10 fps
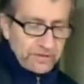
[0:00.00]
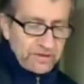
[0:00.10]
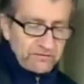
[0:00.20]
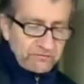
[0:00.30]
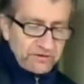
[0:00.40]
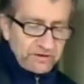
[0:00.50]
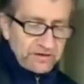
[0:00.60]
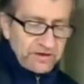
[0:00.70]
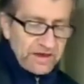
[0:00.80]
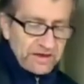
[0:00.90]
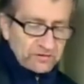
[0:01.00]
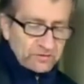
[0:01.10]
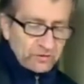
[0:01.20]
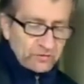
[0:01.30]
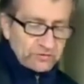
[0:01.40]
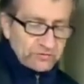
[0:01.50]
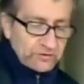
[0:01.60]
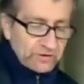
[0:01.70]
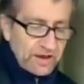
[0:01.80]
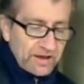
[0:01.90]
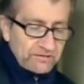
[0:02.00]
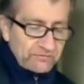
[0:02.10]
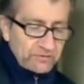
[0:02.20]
If in the externals of your life